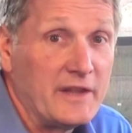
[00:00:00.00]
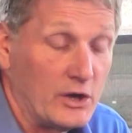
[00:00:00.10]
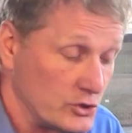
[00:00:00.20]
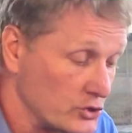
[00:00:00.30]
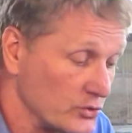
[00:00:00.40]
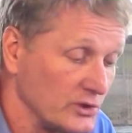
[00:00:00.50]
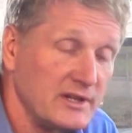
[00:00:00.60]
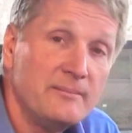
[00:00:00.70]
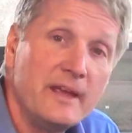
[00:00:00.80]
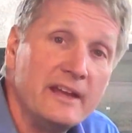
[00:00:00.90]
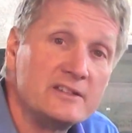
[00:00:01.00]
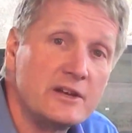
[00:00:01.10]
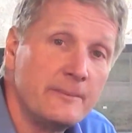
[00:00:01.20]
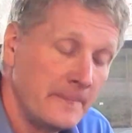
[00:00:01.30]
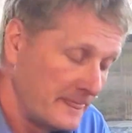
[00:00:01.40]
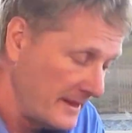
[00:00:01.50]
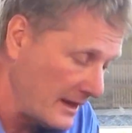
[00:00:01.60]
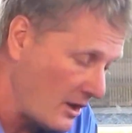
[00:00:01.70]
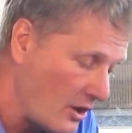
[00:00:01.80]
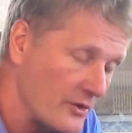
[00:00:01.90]
they are truly amazing.
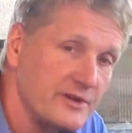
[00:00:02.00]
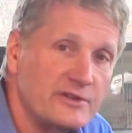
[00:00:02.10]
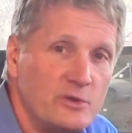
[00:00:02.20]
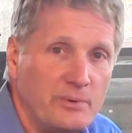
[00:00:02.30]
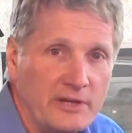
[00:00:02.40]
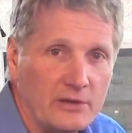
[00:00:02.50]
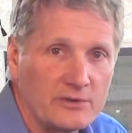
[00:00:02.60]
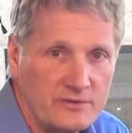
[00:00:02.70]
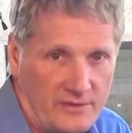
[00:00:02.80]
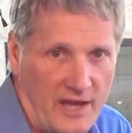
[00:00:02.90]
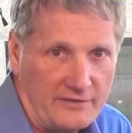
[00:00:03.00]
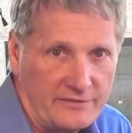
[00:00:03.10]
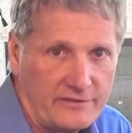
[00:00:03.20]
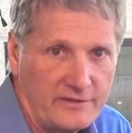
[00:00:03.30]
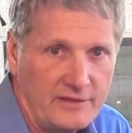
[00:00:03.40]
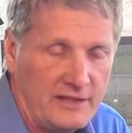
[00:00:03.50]
They are the superheroes of life.